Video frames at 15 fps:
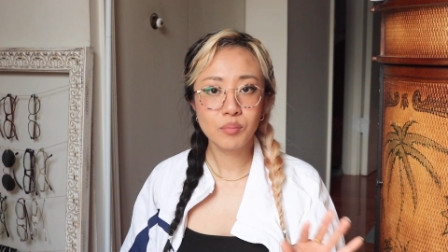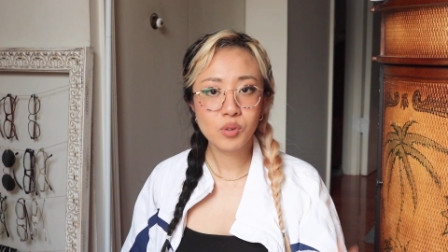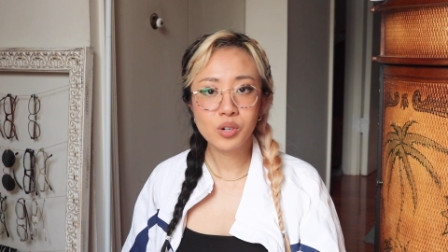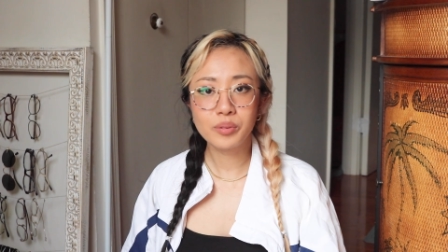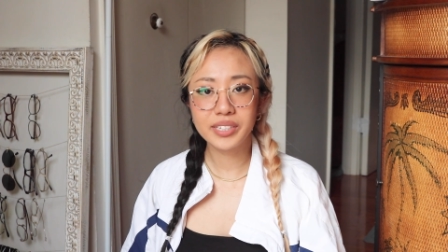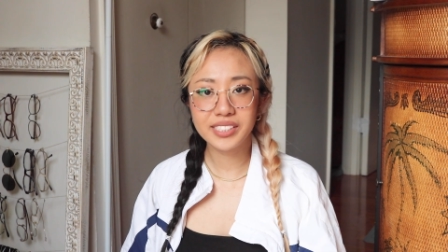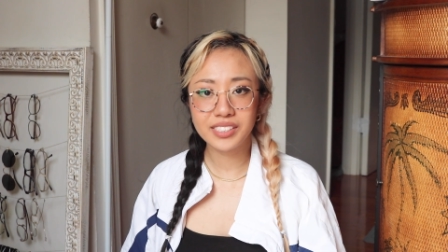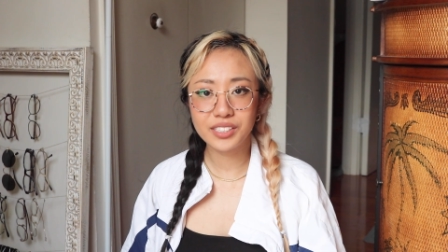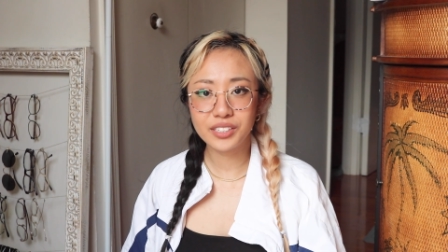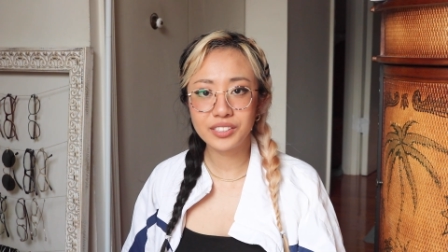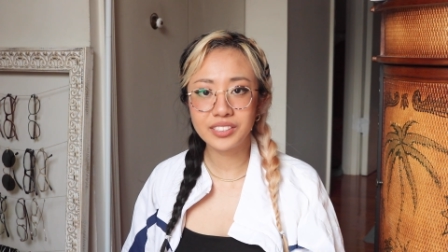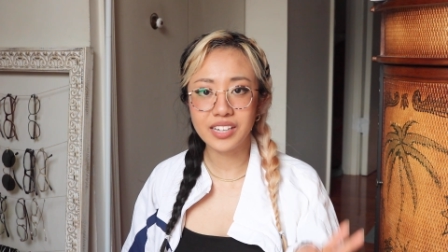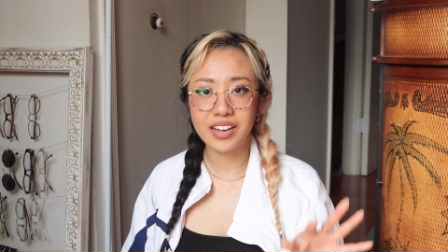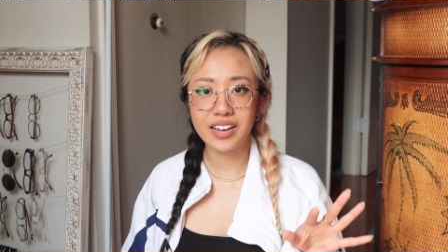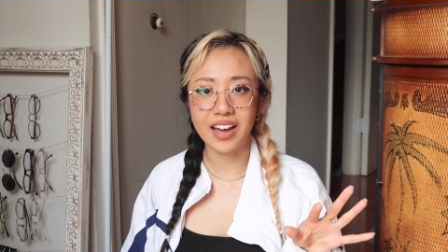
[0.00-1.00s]
In more recent
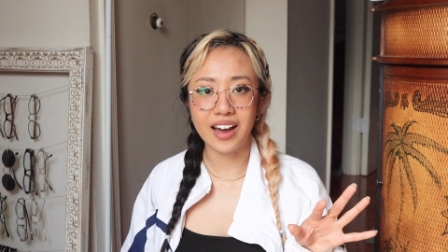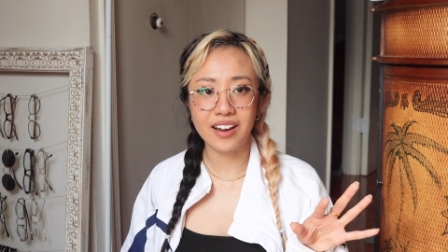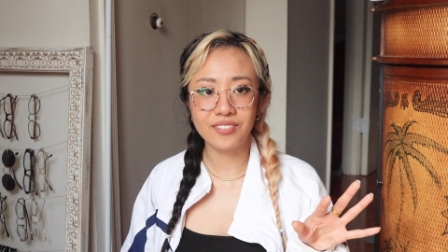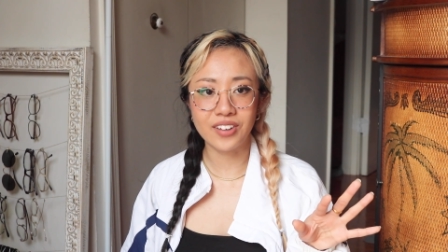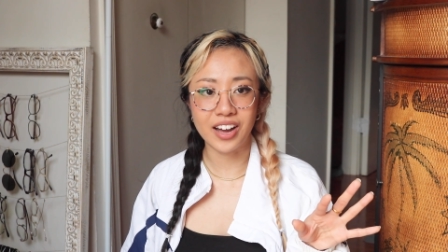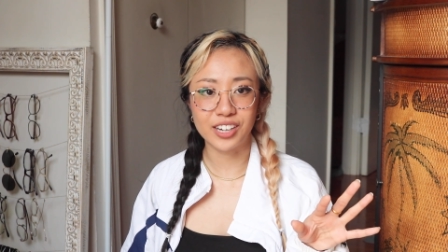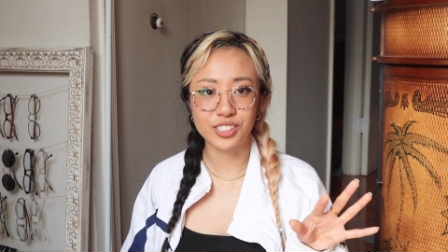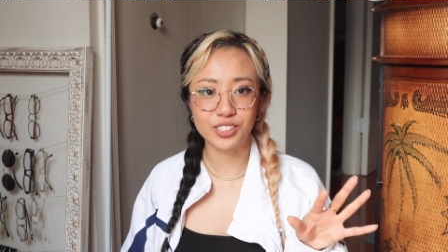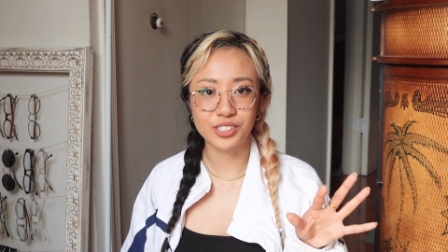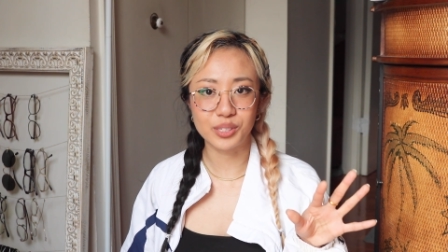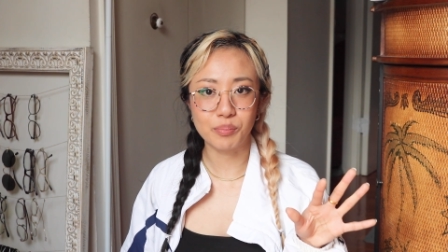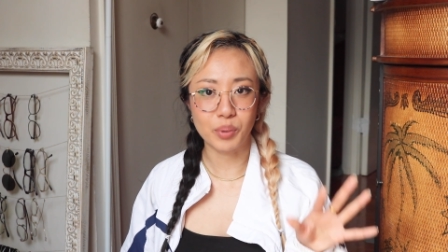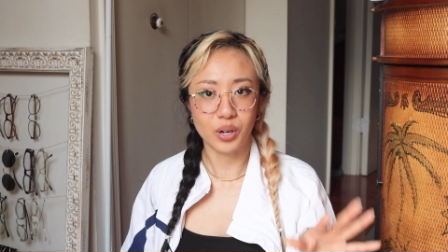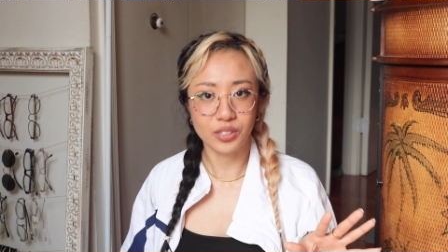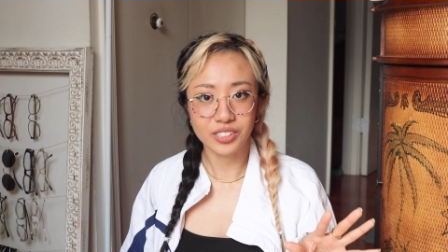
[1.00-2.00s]
years, I have
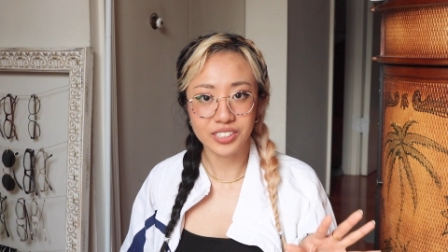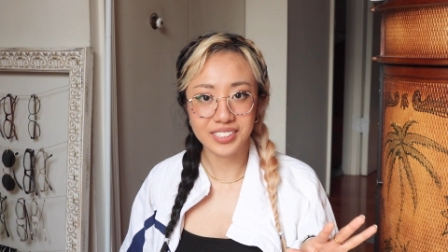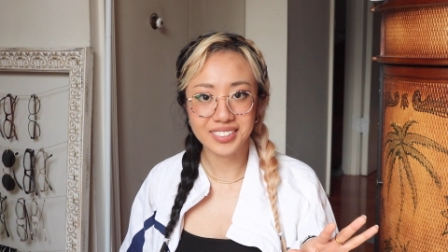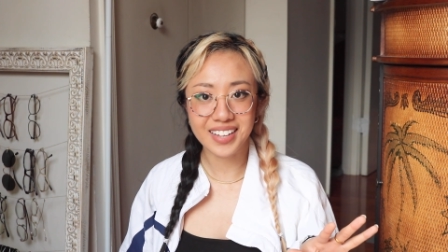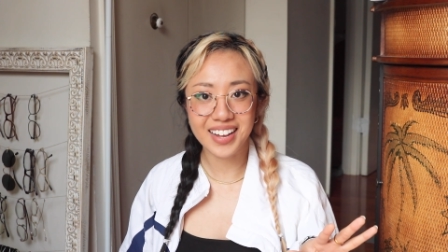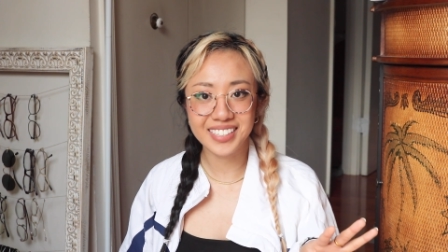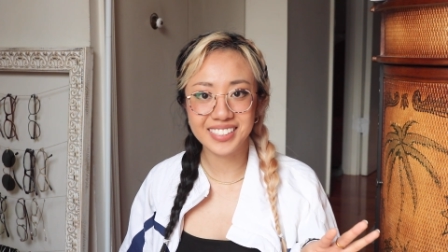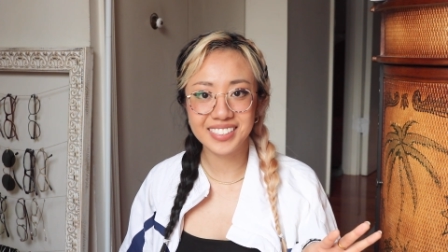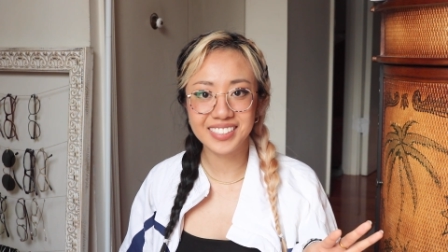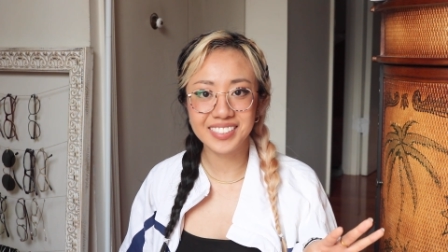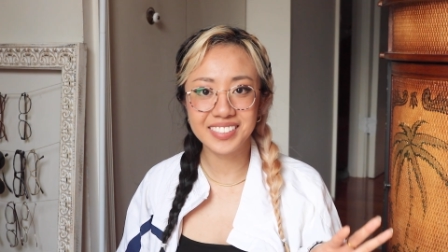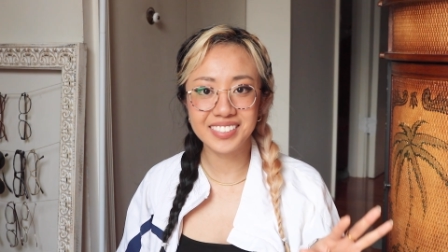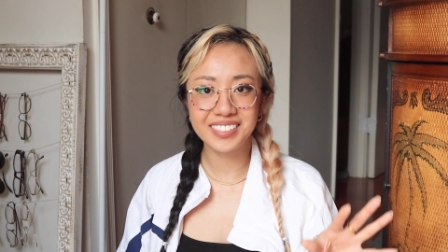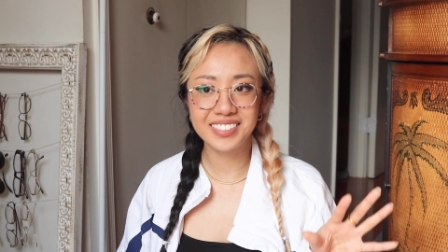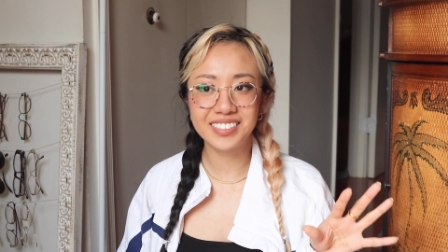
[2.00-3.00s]
actually purchased
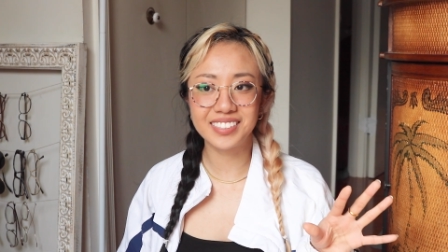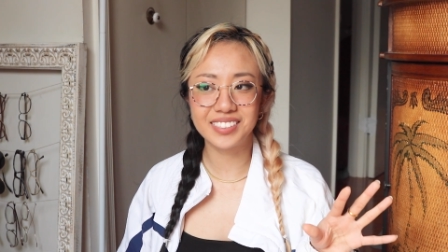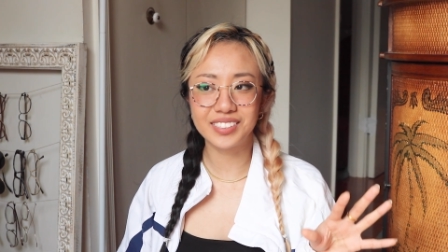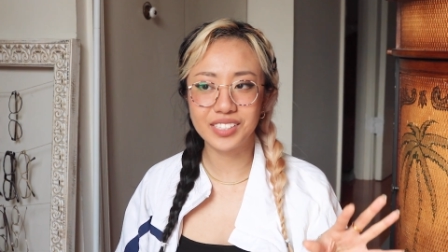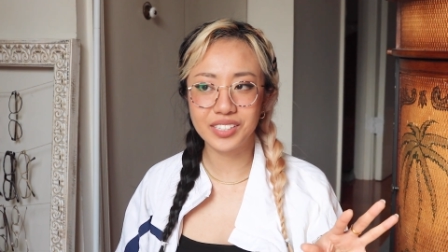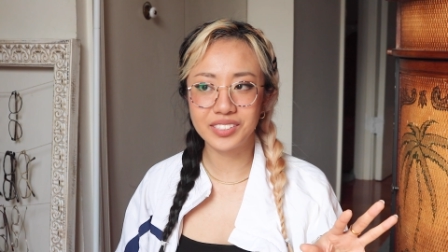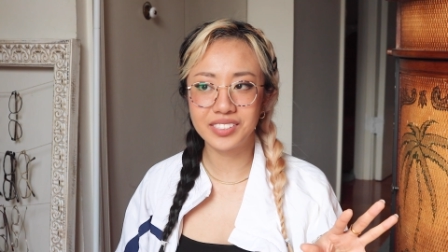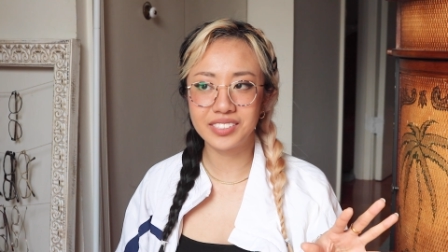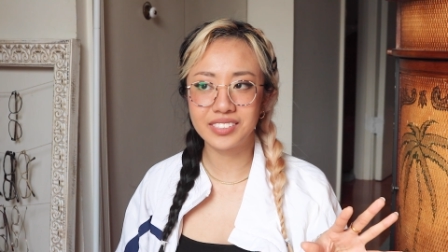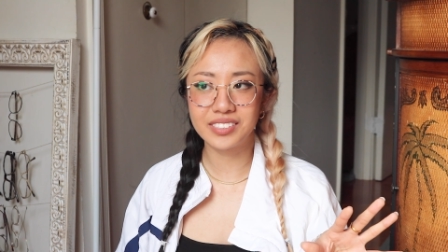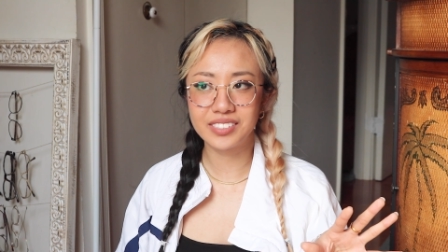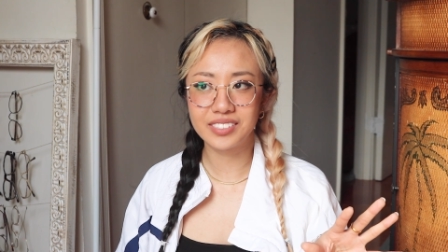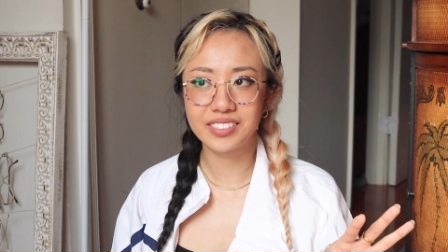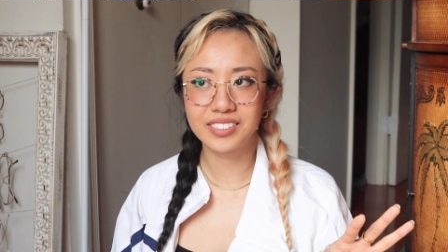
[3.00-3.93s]
glasses. Is is.